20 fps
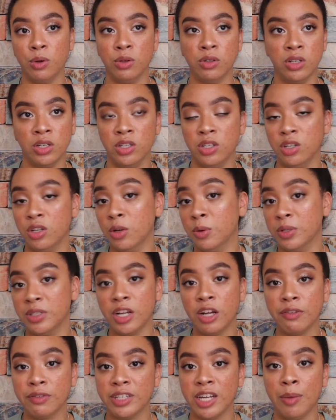just, you know, a
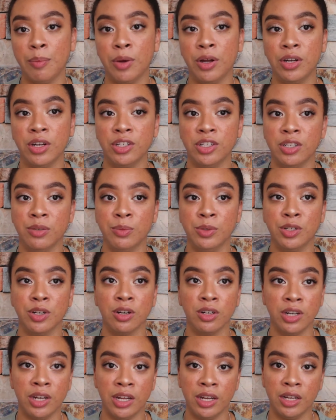self-tape audition. We
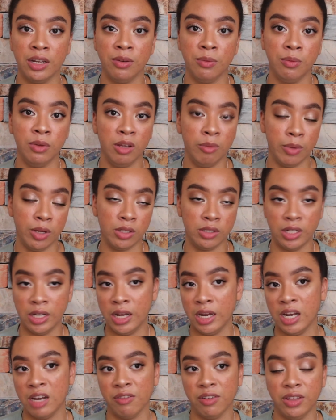turned it in, emailed
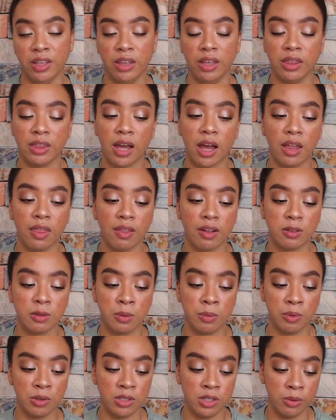it, and everything like that, and that's
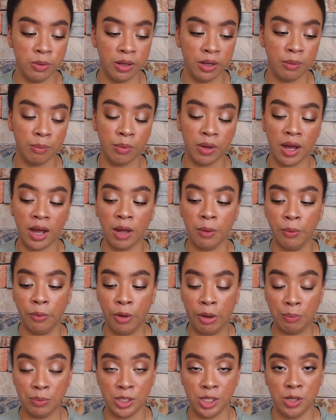what we're doing. But I will
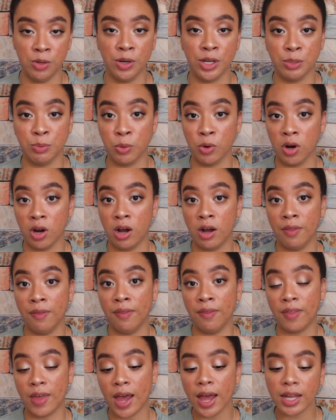update you guys more
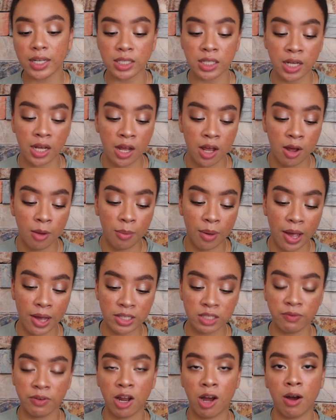on that. But
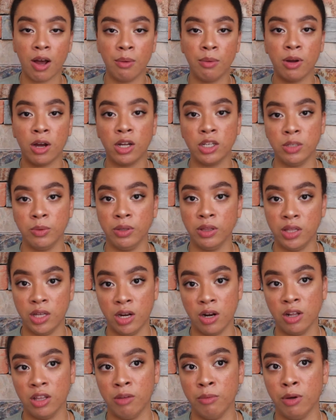as of now, I'm not doing
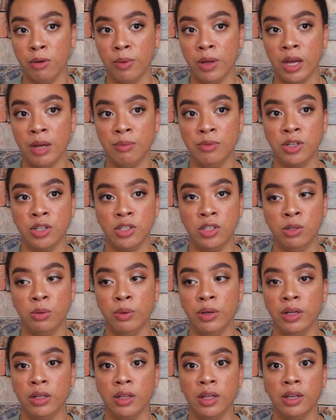theater at the moment. I'm just
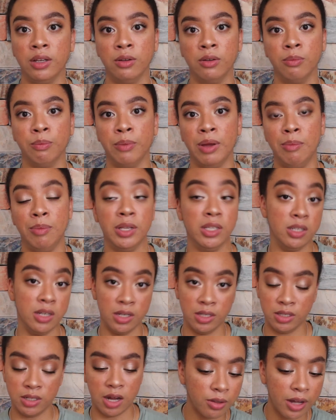doing like my
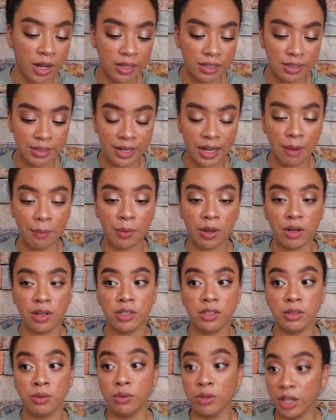business stuff. Lastly, I'm gonna
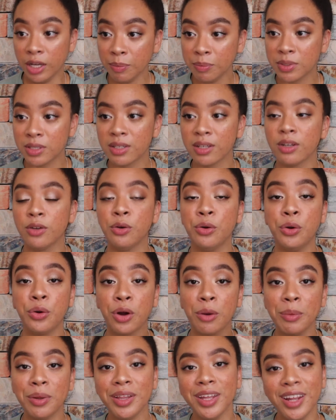do lips.
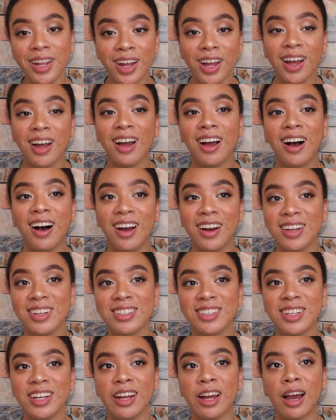Normally,
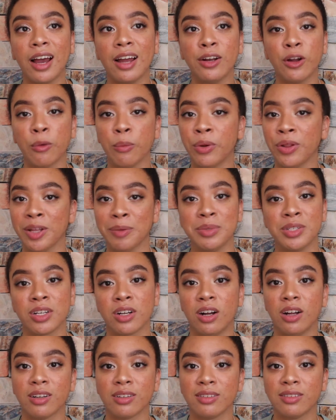honestly, I don't put
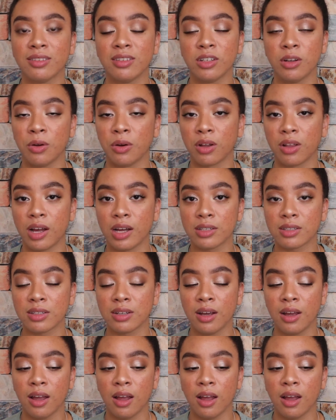lipstick on to go to class.